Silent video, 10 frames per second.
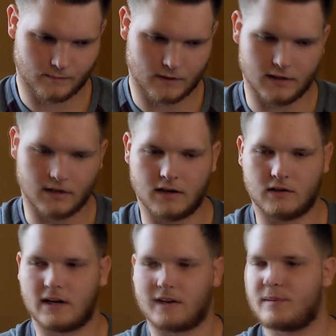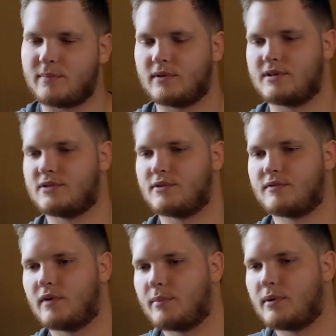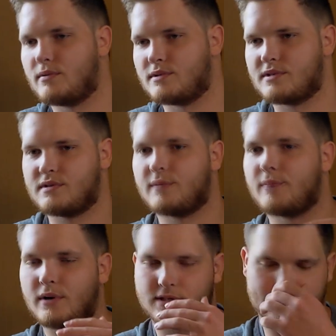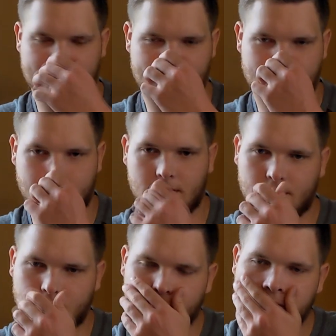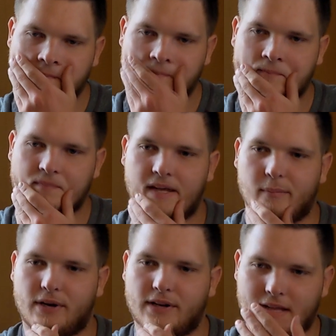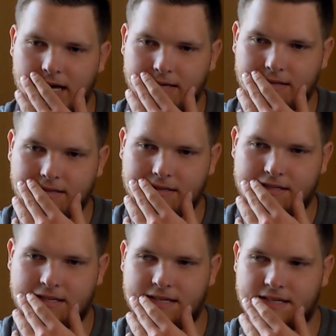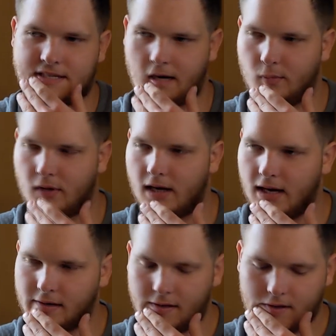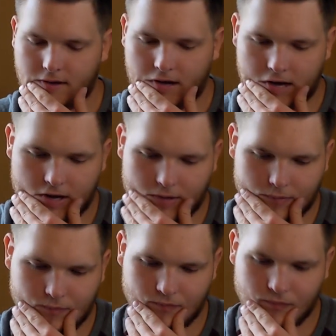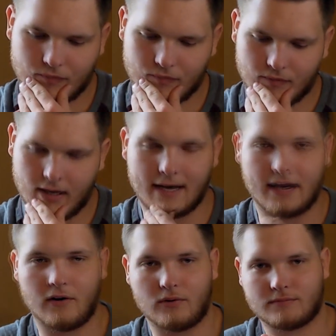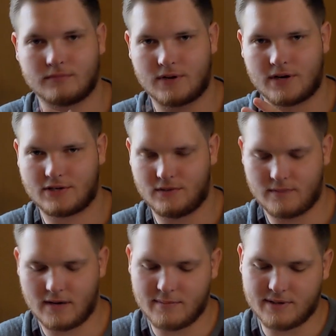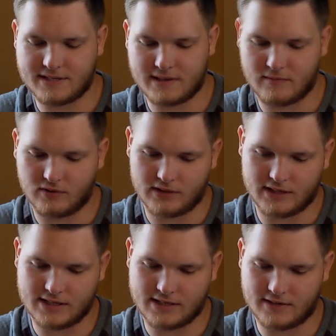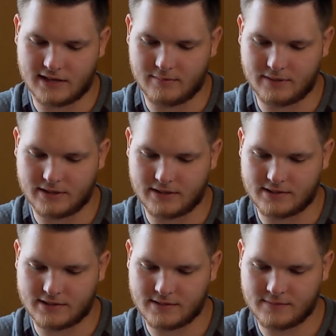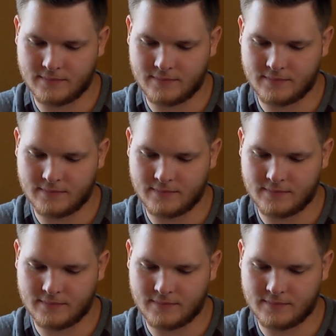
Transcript: lot of people that are sort of opposed to the protests. They bring that statistic up a lot, and now there actually might be some validity to that because